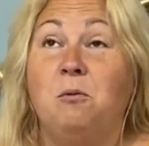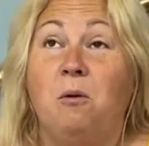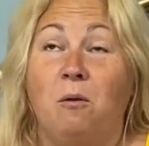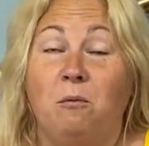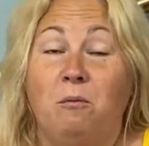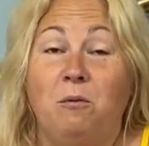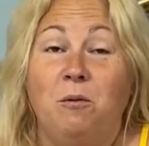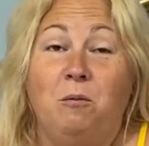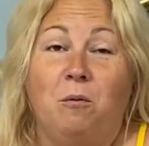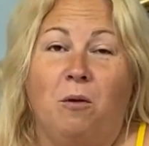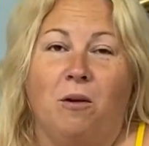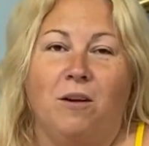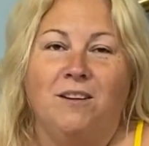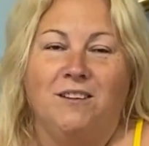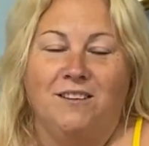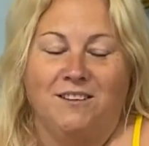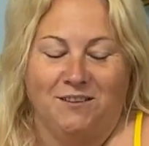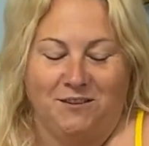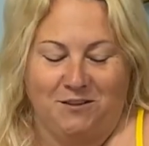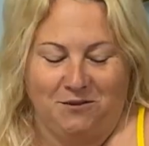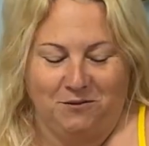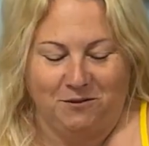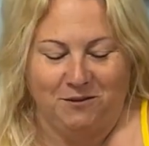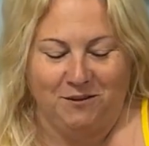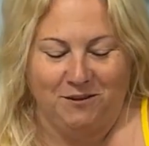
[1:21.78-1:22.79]
the one we wanted
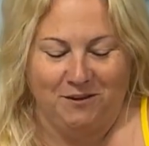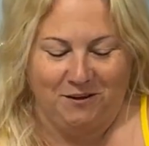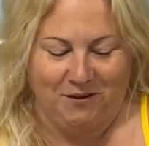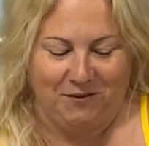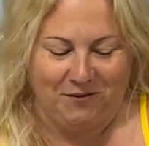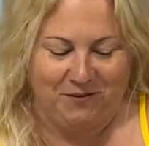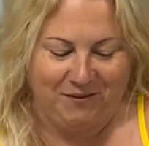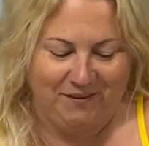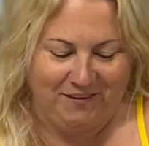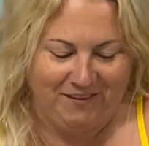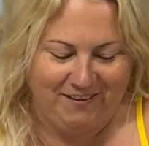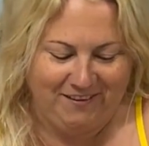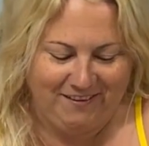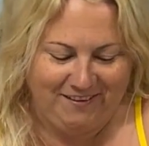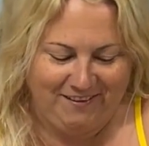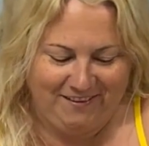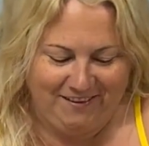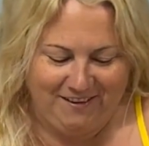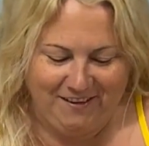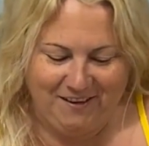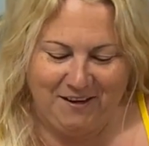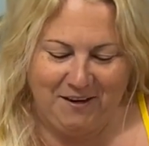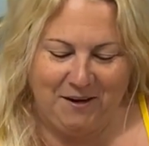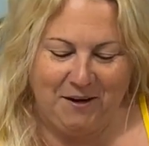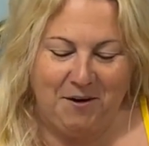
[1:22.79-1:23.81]
to do.
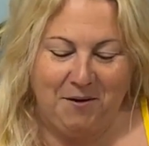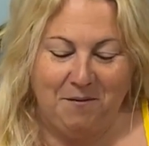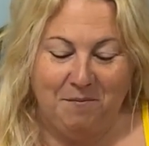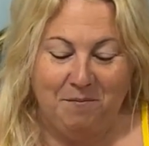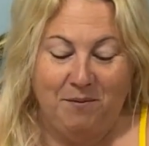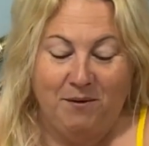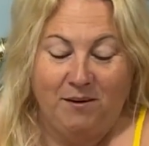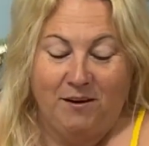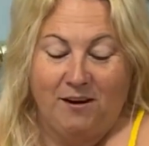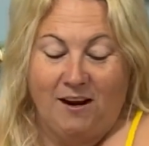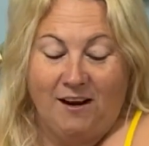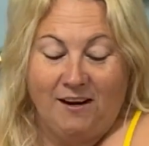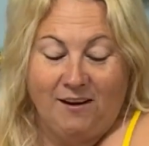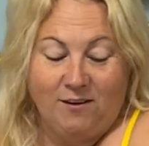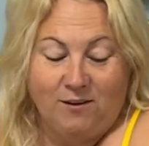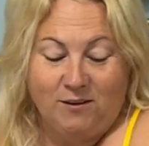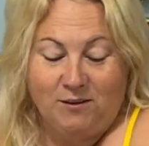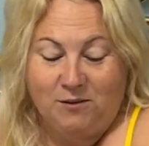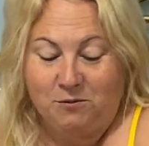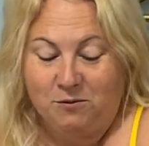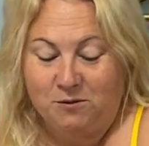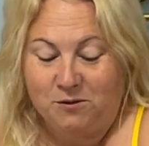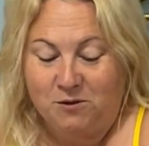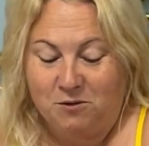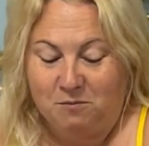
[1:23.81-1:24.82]
But I got
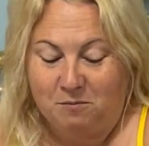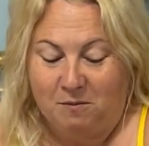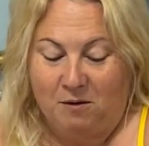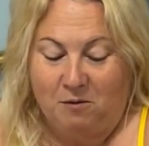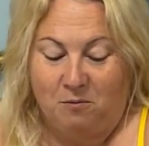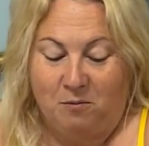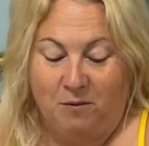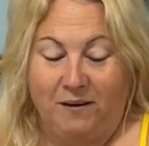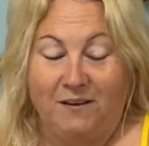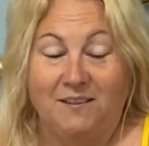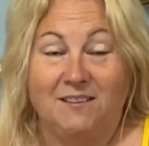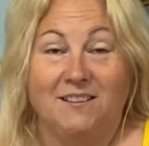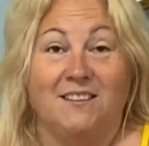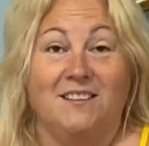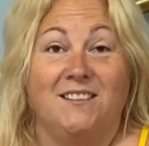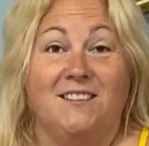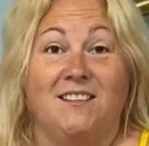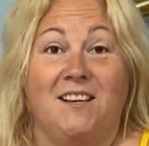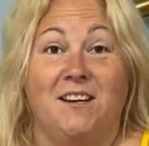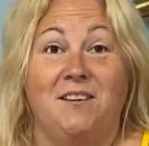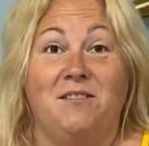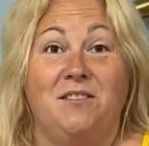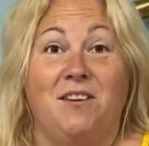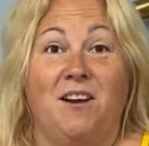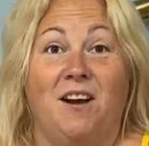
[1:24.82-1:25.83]
to undo my wigs at the
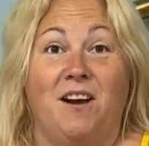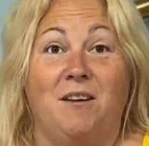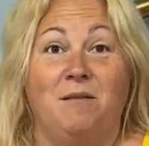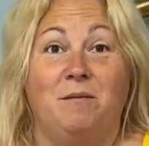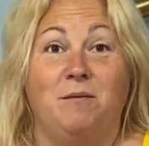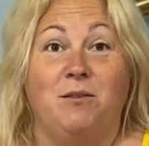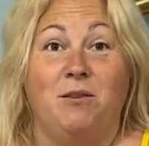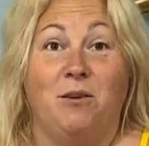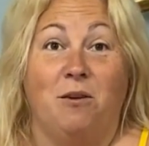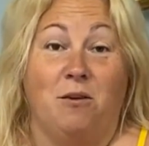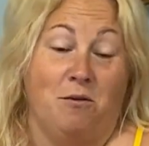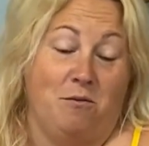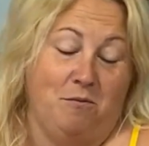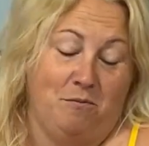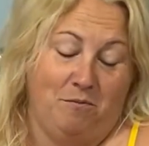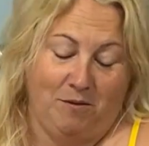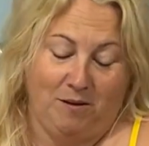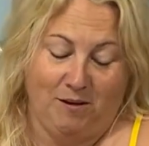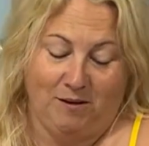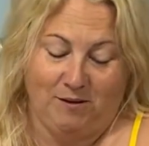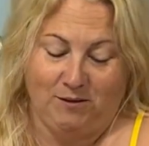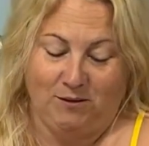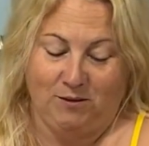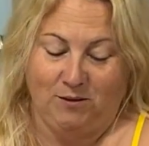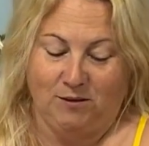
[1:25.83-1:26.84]
same time, so
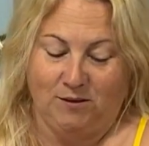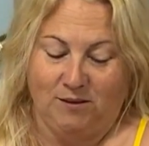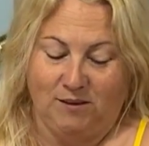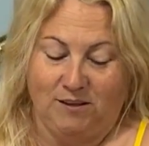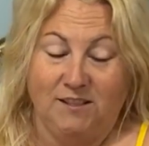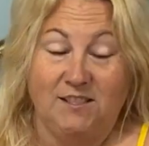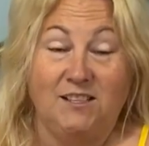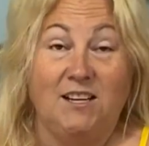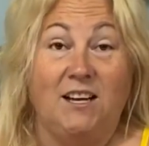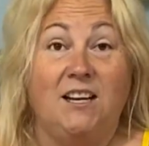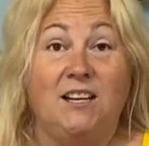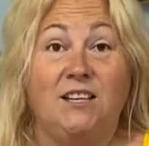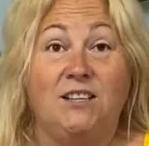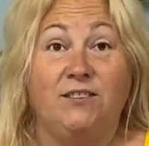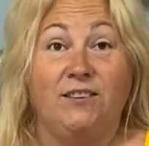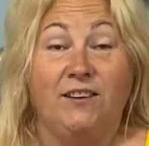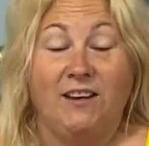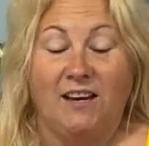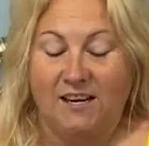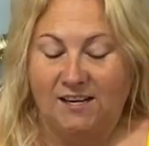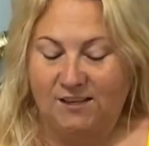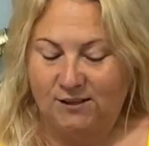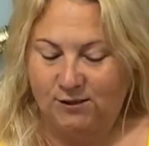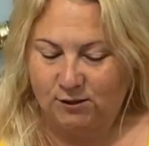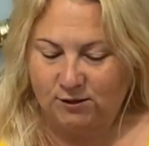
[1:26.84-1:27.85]
that's good.
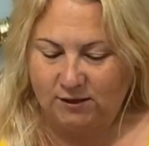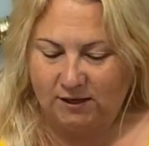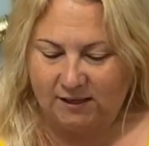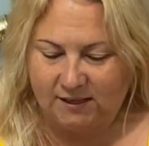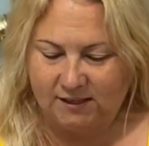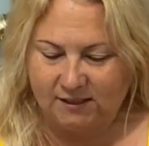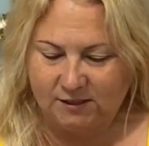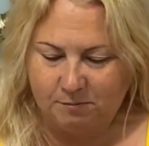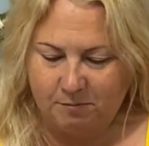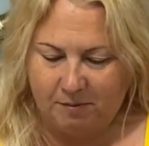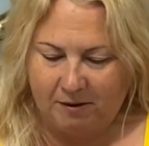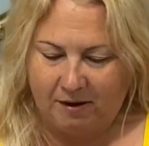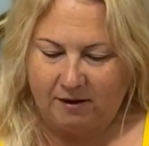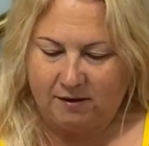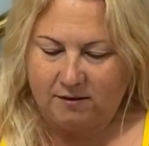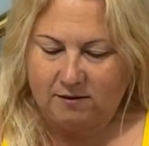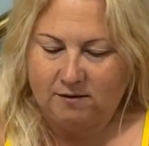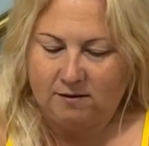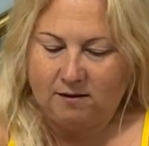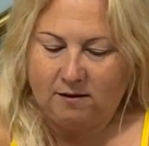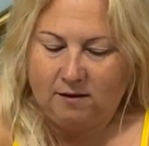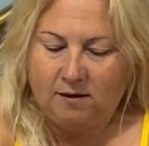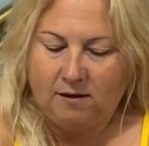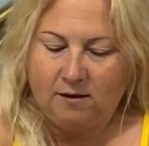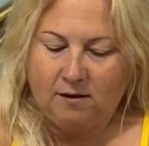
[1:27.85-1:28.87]
Satisfaction at its
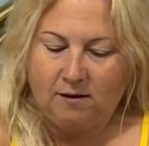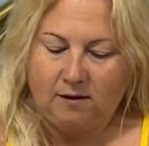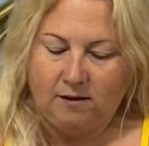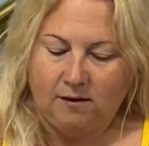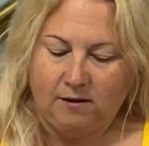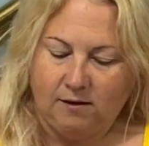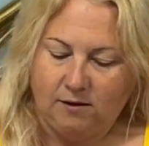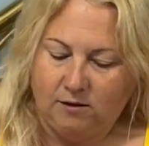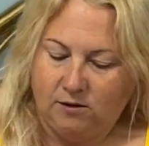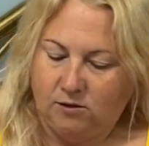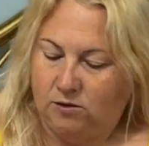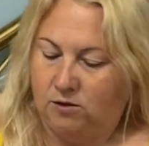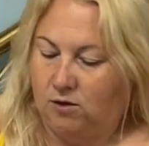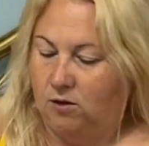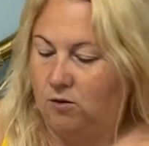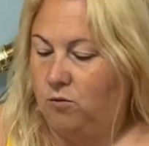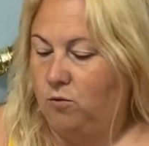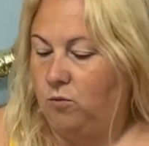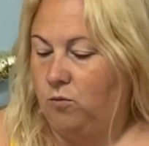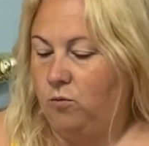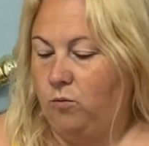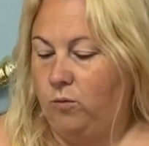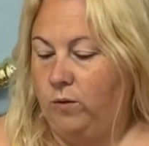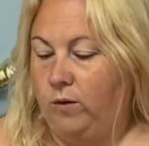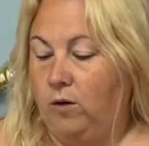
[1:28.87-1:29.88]
best.
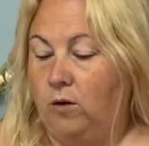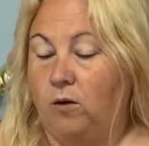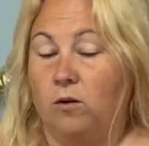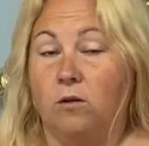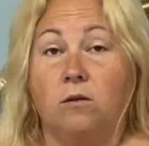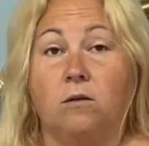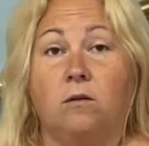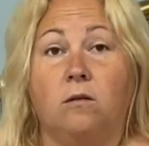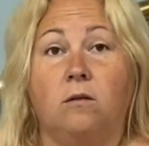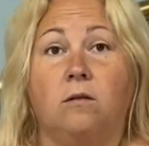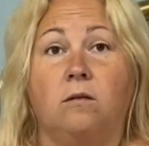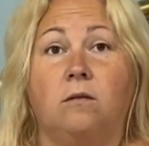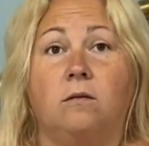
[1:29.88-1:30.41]
So we got